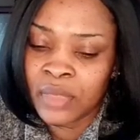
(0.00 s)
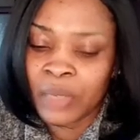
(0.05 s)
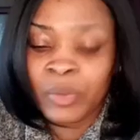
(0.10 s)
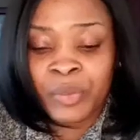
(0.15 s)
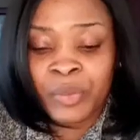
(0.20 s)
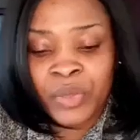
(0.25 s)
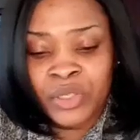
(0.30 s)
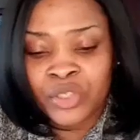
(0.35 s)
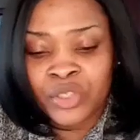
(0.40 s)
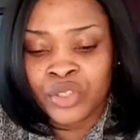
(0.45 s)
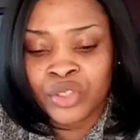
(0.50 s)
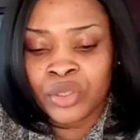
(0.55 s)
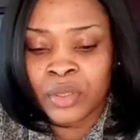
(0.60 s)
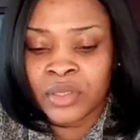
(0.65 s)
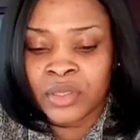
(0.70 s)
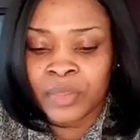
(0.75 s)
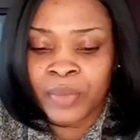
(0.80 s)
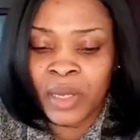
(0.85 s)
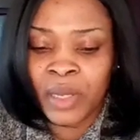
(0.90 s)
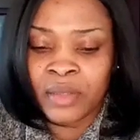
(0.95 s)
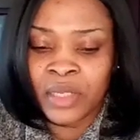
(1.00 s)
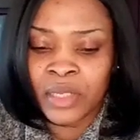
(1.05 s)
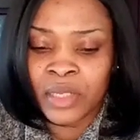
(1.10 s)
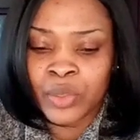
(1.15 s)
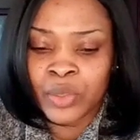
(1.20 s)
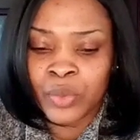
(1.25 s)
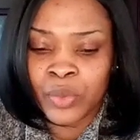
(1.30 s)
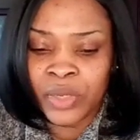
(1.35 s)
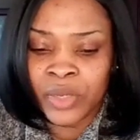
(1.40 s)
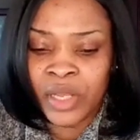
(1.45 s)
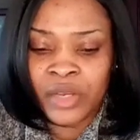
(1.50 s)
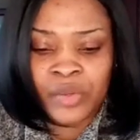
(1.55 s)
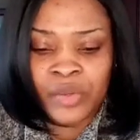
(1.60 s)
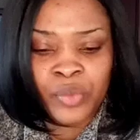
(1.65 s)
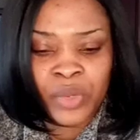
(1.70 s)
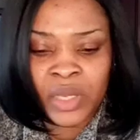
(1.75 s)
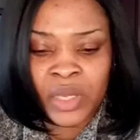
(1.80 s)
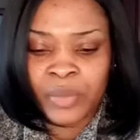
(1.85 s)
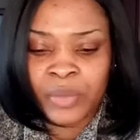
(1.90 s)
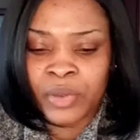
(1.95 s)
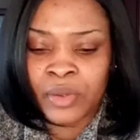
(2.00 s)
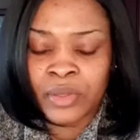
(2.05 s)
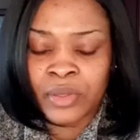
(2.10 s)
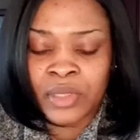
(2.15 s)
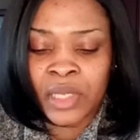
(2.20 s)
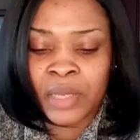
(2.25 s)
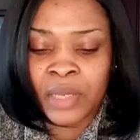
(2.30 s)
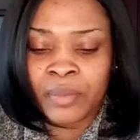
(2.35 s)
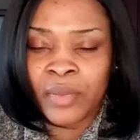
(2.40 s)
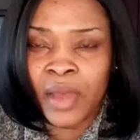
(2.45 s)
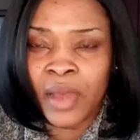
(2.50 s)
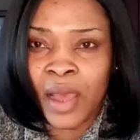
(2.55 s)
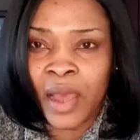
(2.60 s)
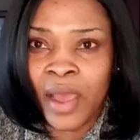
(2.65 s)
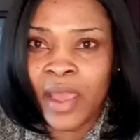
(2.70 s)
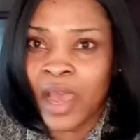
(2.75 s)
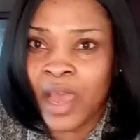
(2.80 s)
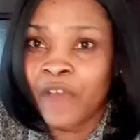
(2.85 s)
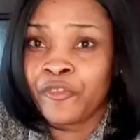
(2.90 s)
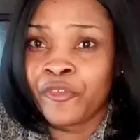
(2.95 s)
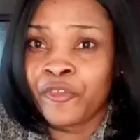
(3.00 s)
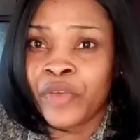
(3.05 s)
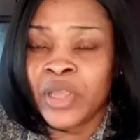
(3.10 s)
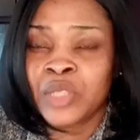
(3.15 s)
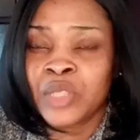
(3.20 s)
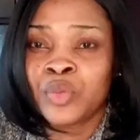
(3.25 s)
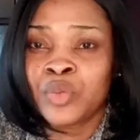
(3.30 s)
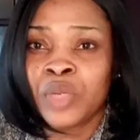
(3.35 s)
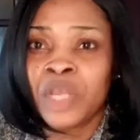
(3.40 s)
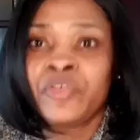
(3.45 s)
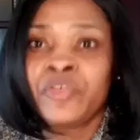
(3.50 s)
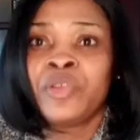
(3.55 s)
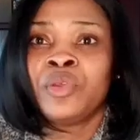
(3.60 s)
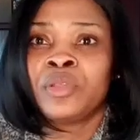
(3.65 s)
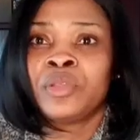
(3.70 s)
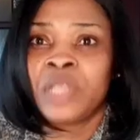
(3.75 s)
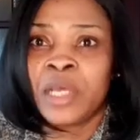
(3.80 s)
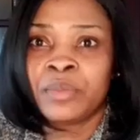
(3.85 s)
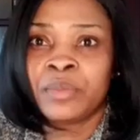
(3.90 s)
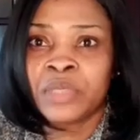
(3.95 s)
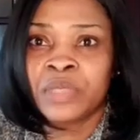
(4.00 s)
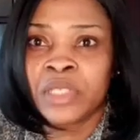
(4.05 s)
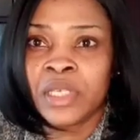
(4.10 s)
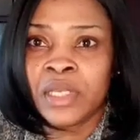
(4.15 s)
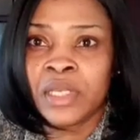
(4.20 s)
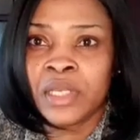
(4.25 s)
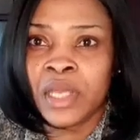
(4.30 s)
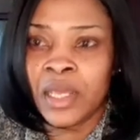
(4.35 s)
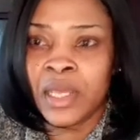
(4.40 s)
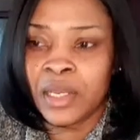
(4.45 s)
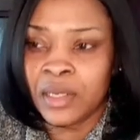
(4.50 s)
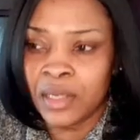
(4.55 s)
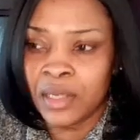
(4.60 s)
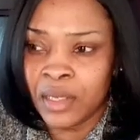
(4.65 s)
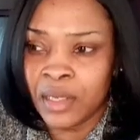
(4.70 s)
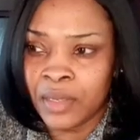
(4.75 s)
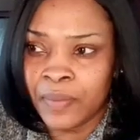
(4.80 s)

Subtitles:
a bit shocked about that one anyway, because I have friends who live in Northampton, and